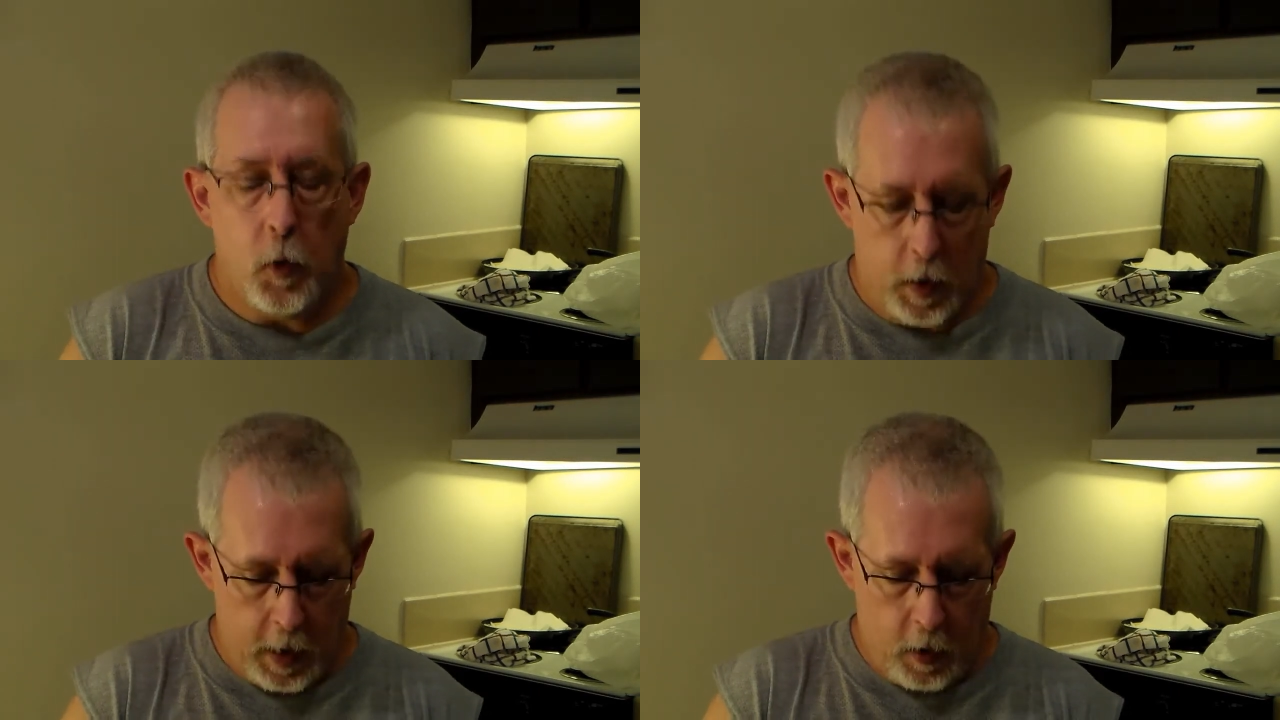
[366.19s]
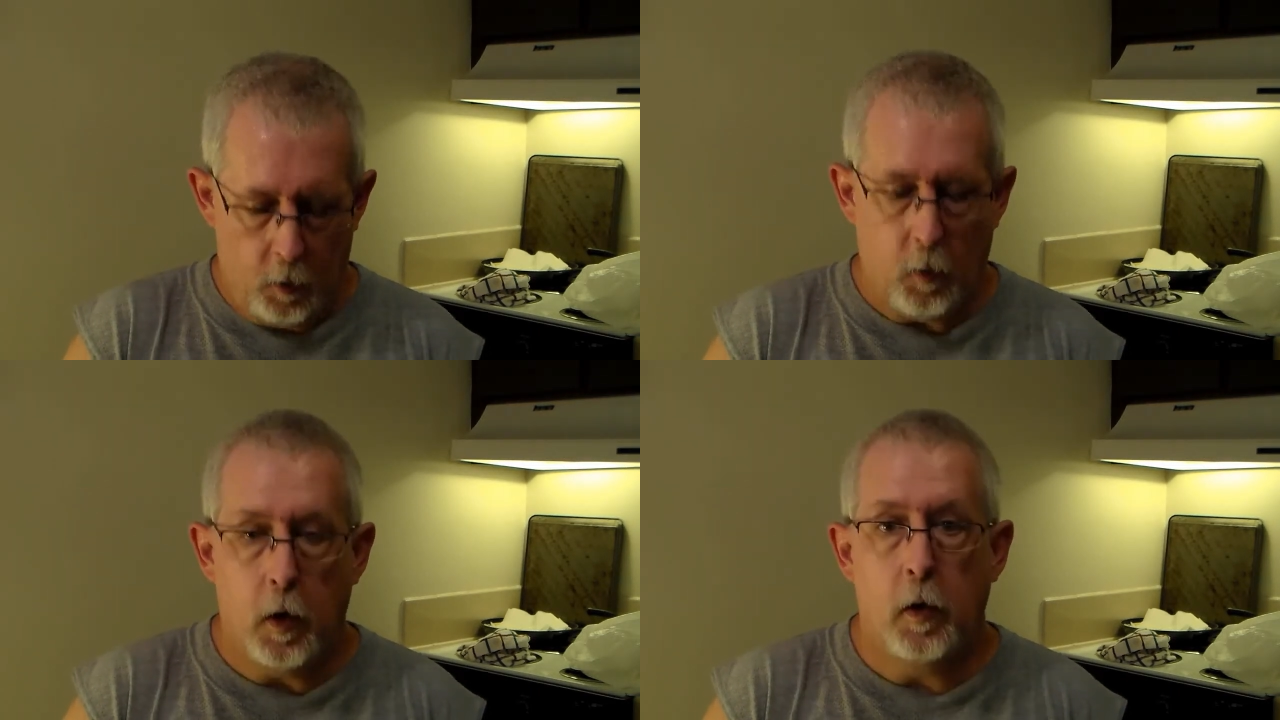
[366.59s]
to point
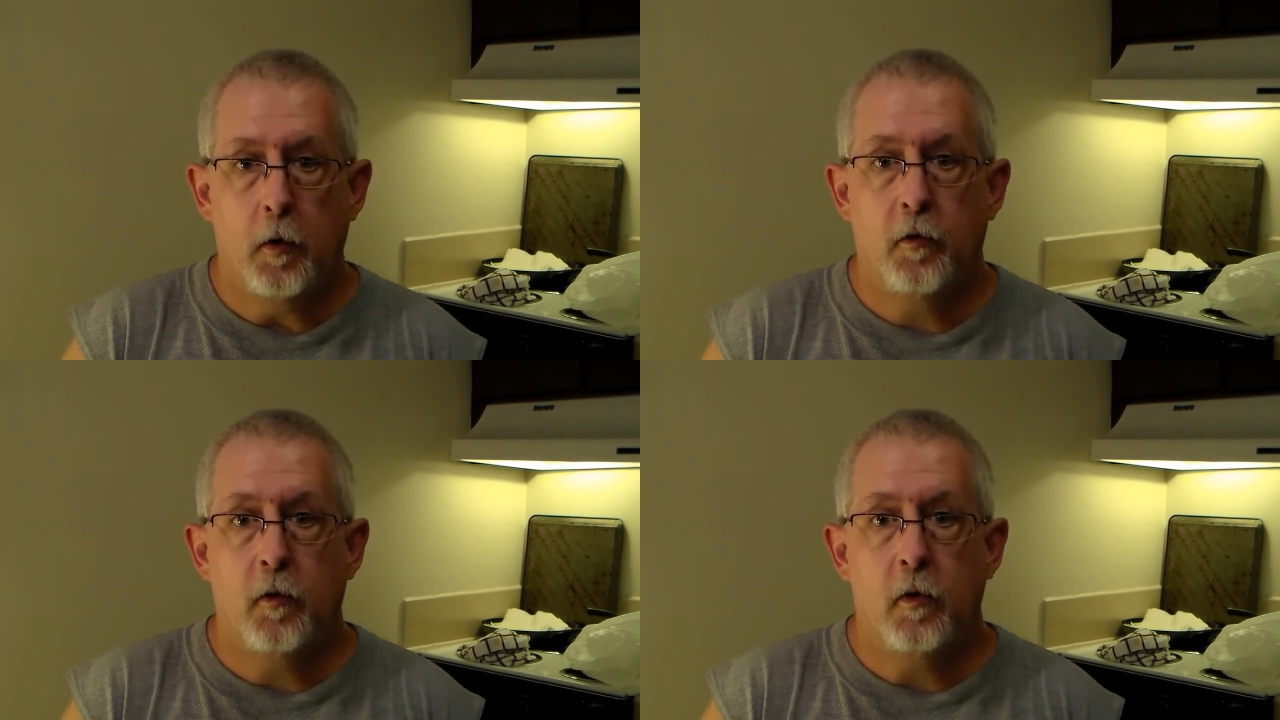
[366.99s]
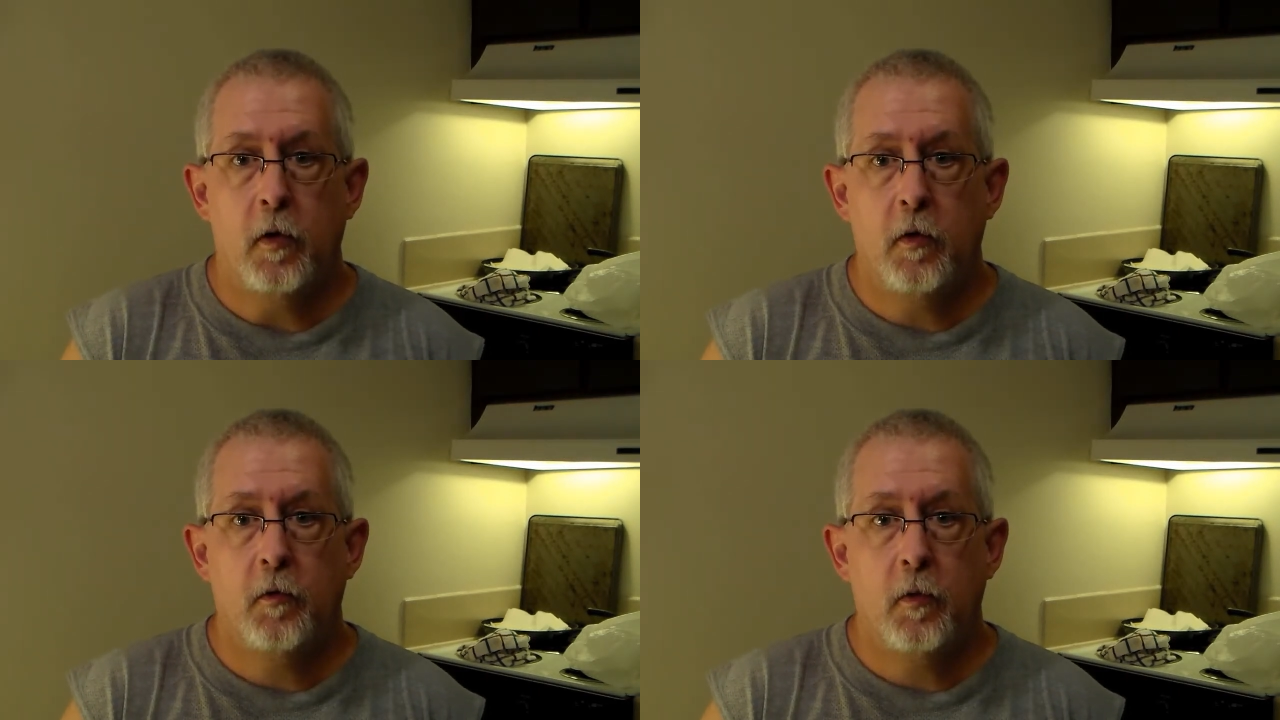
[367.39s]
out was
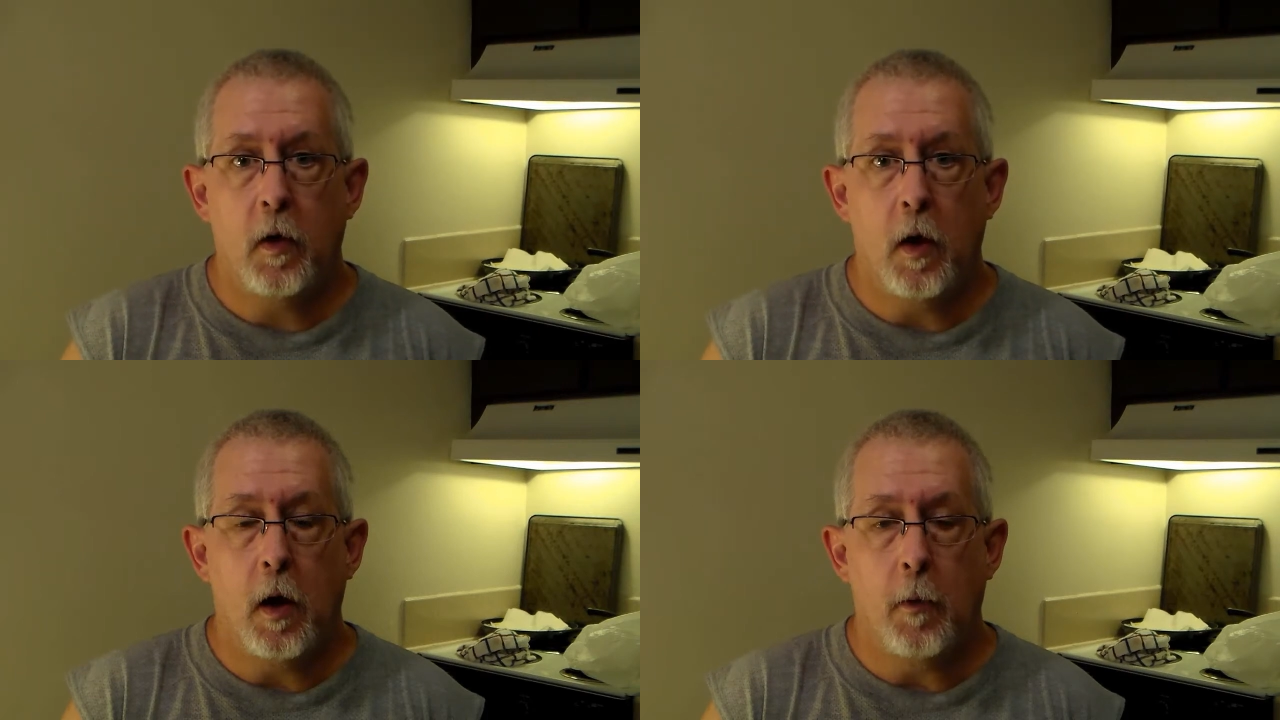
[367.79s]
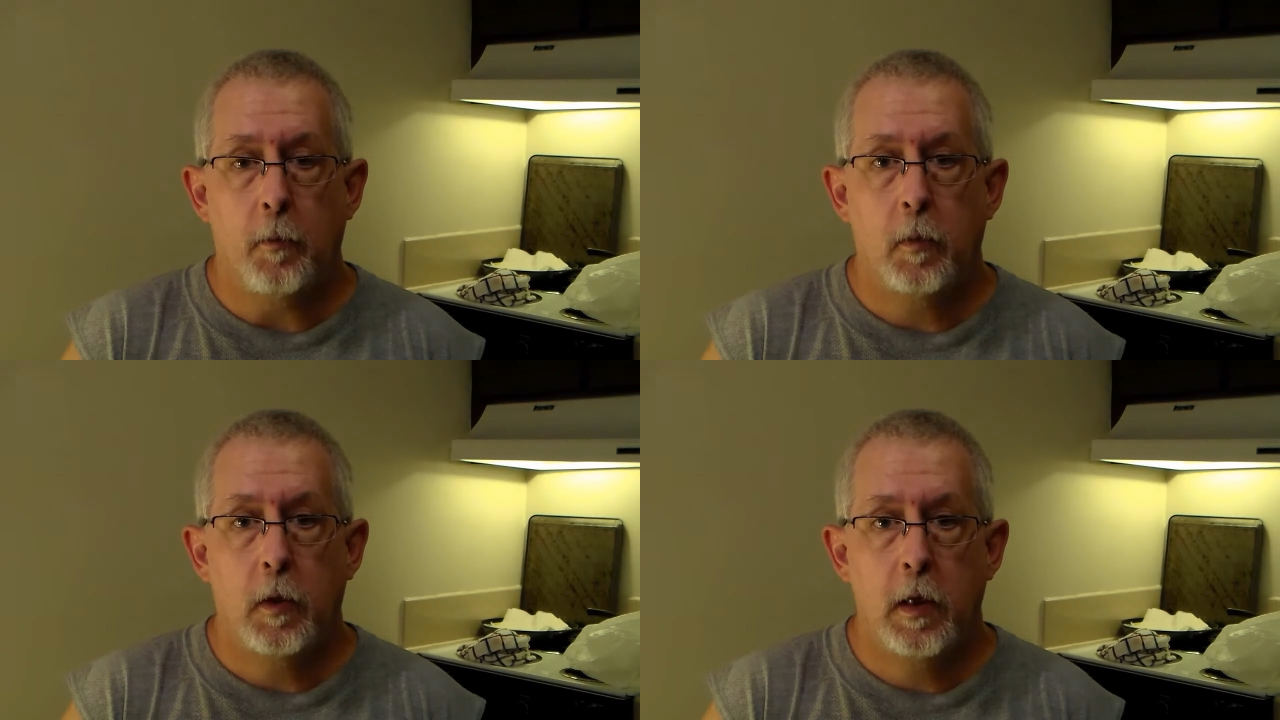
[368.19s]
this
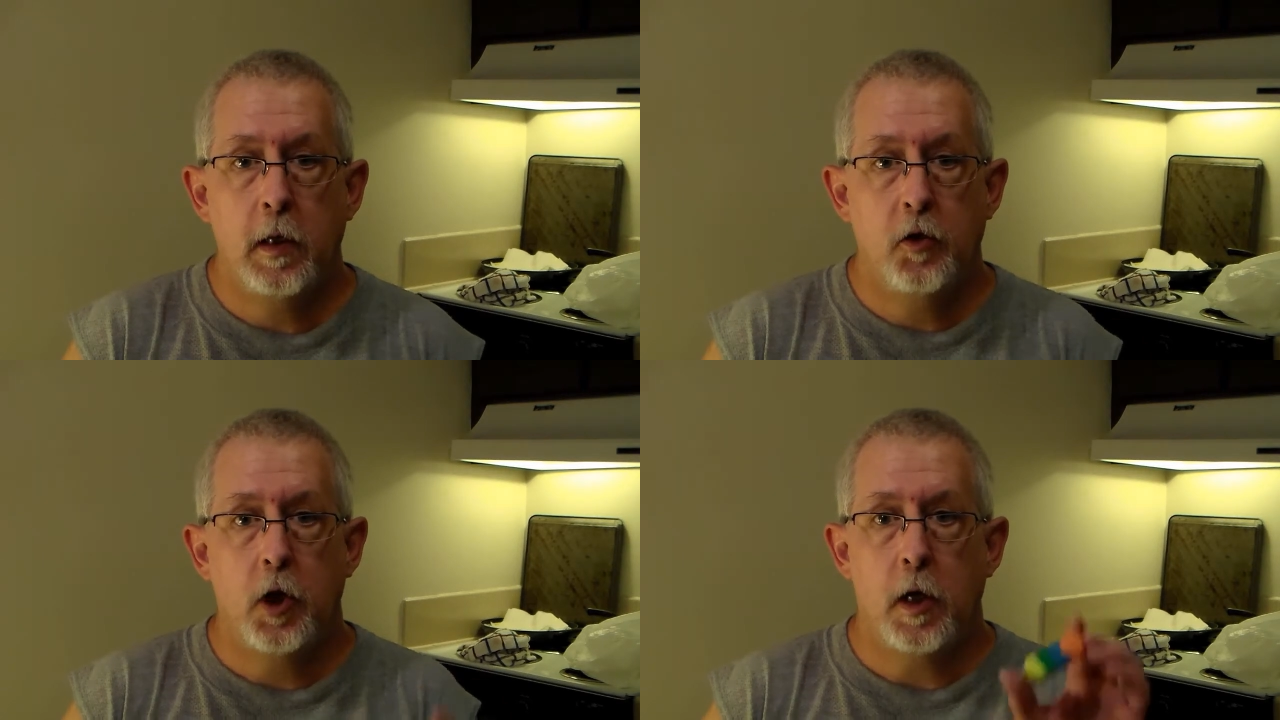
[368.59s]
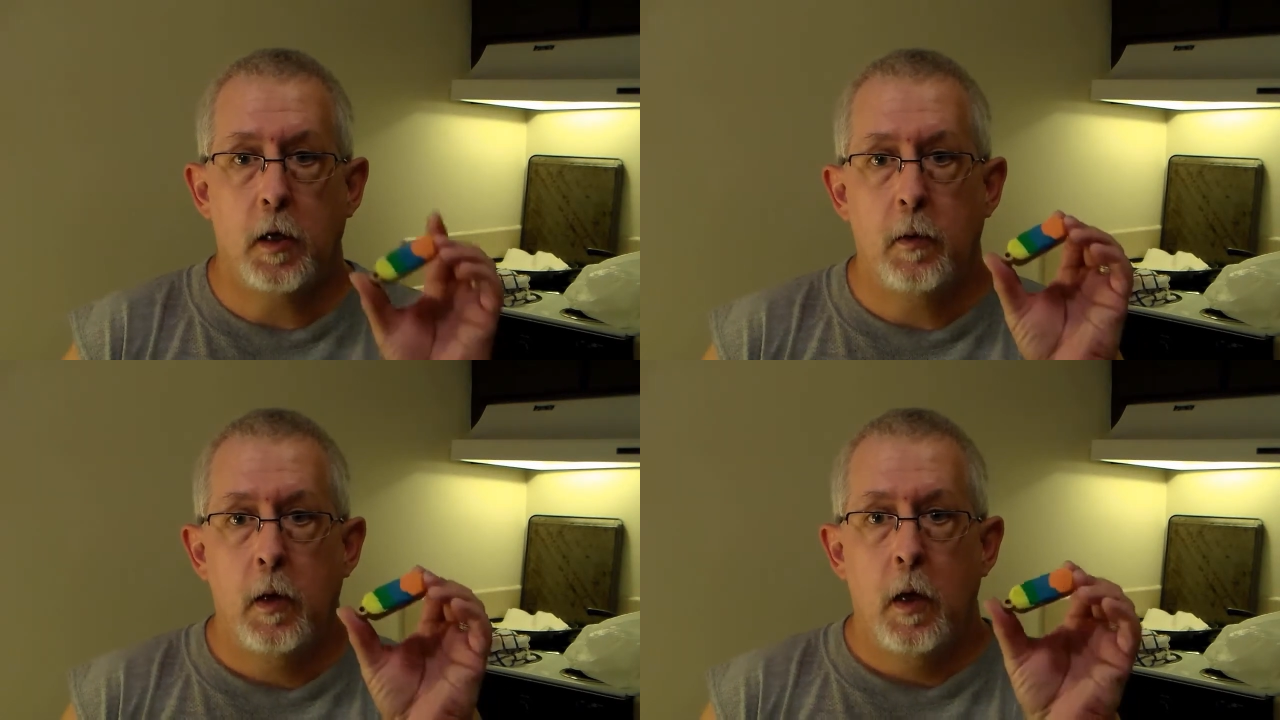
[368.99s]

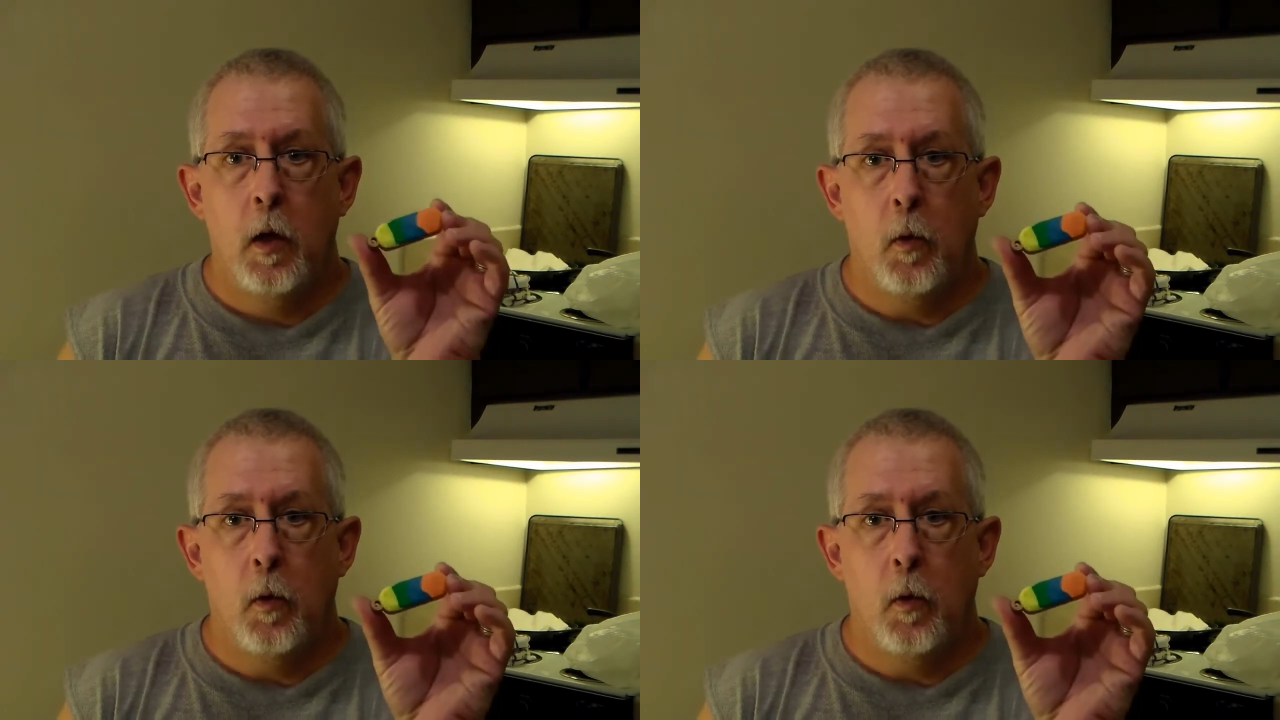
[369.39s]
keychain